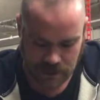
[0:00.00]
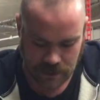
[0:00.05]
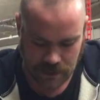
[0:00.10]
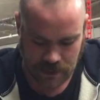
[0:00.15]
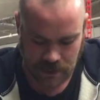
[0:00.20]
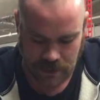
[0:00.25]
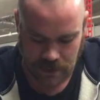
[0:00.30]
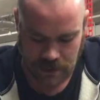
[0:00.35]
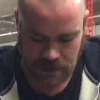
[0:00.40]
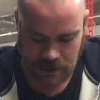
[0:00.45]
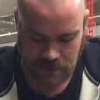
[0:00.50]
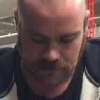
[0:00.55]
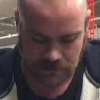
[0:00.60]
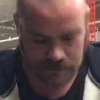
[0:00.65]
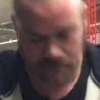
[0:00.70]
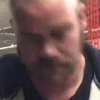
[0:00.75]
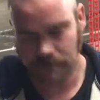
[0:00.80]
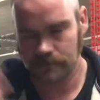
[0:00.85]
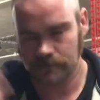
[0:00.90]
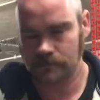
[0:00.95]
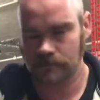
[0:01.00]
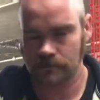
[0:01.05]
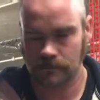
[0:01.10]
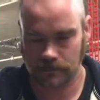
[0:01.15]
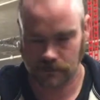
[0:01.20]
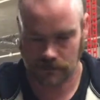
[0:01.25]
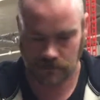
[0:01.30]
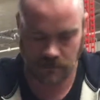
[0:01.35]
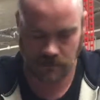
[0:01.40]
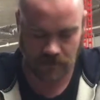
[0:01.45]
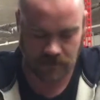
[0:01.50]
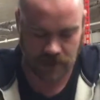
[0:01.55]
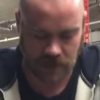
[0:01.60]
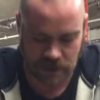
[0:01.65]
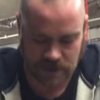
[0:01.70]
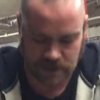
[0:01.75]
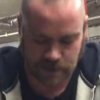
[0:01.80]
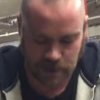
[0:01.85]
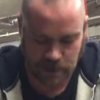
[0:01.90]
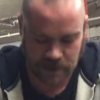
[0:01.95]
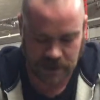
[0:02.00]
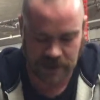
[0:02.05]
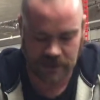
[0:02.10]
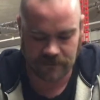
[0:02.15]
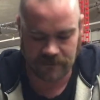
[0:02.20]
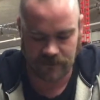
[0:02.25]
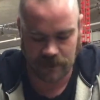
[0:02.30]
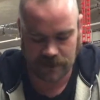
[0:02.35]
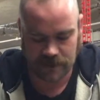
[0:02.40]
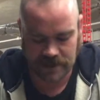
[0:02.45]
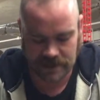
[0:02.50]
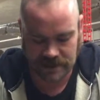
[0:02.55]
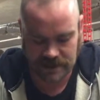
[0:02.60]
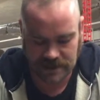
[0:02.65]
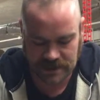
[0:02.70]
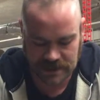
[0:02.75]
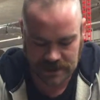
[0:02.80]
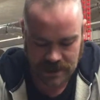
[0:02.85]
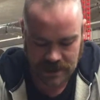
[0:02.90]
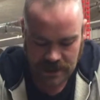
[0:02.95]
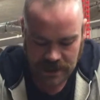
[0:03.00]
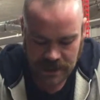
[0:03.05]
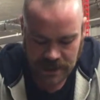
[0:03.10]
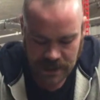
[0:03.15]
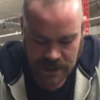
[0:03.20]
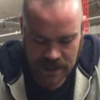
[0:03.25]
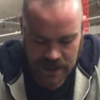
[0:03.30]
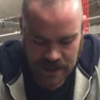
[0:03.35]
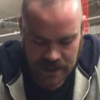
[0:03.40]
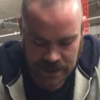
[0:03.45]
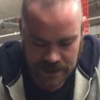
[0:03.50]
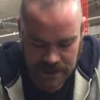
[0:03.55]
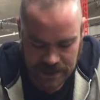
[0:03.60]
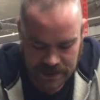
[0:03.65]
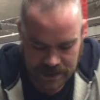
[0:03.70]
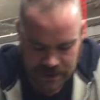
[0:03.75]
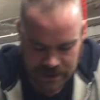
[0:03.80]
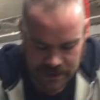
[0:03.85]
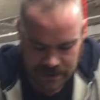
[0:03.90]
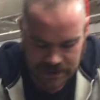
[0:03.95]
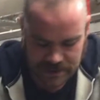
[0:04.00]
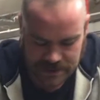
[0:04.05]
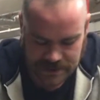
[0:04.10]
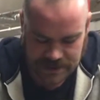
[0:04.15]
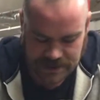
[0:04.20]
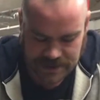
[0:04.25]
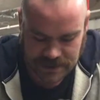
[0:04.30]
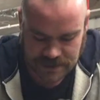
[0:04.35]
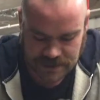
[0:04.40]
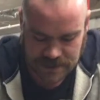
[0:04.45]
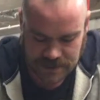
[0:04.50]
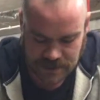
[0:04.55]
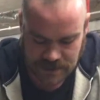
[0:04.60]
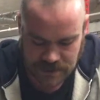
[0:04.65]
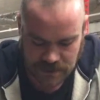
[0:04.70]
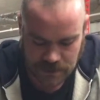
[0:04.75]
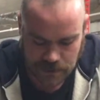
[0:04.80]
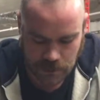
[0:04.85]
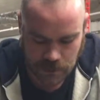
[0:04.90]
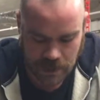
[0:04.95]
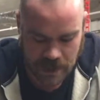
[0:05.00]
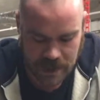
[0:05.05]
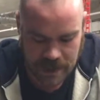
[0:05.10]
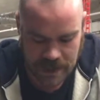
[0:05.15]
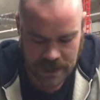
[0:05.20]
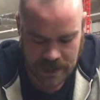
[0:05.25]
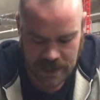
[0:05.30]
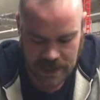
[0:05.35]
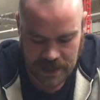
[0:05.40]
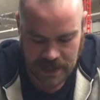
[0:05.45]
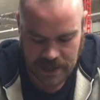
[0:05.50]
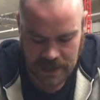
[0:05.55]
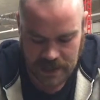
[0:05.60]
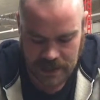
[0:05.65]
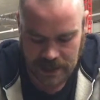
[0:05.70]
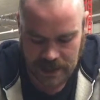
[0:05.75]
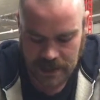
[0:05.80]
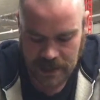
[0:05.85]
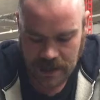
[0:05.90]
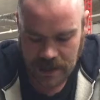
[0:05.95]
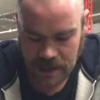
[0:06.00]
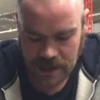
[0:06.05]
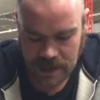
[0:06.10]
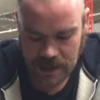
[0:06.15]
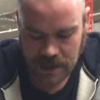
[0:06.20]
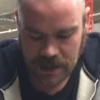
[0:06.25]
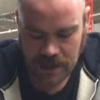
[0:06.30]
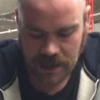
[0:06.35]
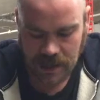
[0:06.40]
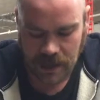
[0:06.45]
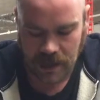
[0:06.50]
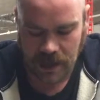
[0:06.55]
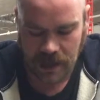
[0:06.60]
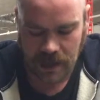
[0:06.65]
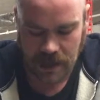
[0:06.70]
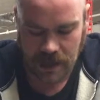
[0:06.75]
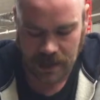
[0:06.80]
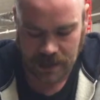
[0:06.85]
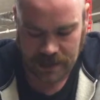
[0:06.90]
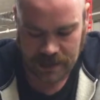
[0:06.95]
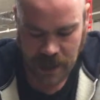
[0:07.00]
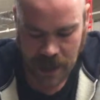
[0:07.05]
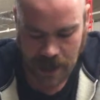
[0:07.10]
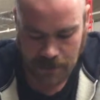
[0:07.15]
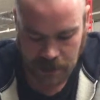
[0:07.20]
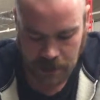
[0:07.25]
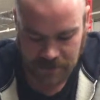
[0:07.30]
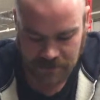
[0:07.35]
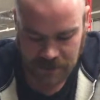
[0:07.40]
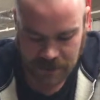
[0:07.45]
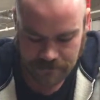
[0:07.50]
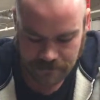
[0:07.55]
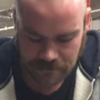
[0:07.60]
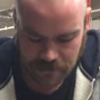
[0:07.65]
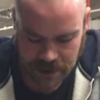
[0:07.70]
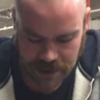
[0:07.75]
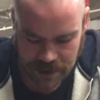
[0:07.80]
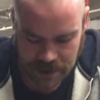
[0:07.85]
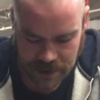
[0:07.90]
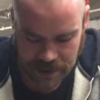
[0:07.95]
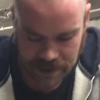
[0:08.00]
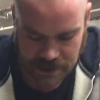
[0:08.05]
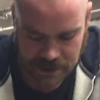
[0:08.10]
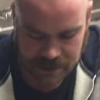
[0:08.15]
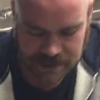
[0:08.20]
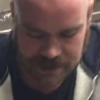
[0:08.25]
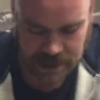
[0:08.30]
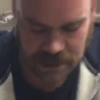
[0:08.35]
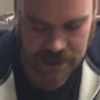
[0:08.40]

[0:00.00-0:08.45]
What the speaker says: the village building convergence is to do a cob oven, and I just